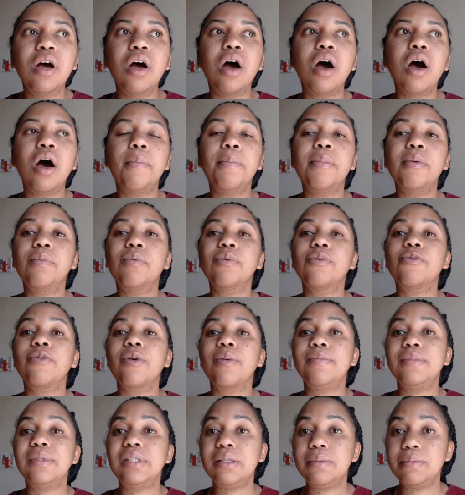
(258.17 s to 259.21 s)
uh, people
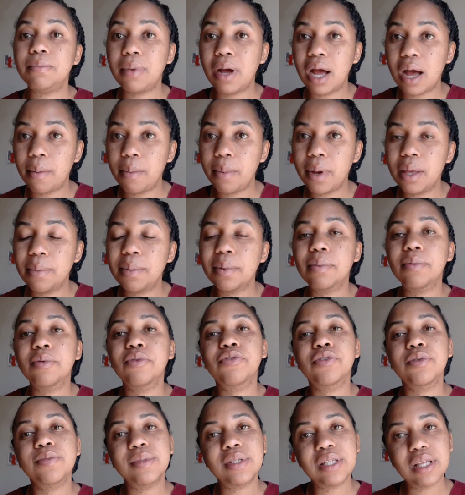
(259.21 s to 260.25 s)
from Zimbabwe, people
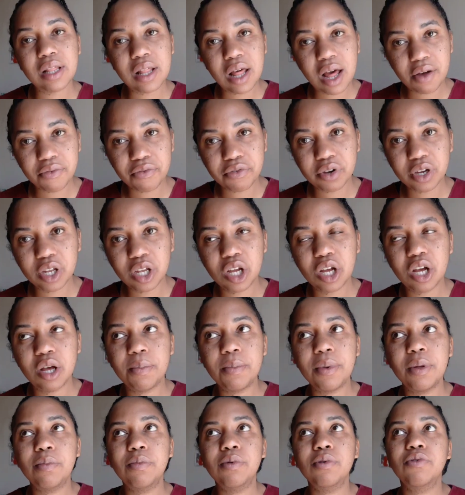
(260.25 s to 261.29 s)
from South Africa,
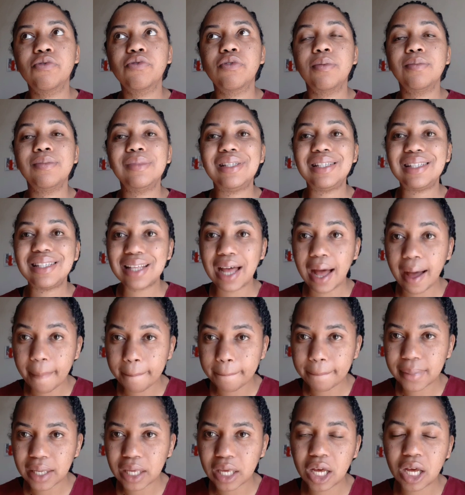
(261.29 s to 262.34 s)
people from
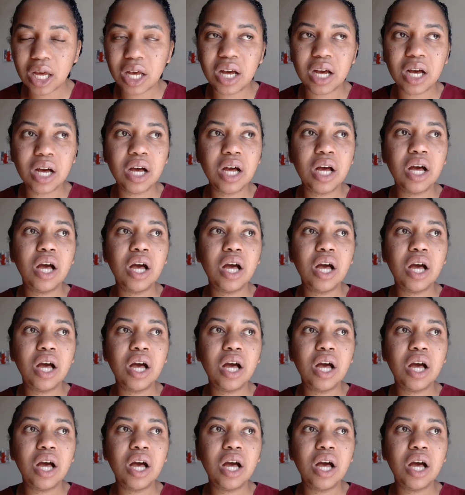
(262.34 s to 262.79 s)
Zambia,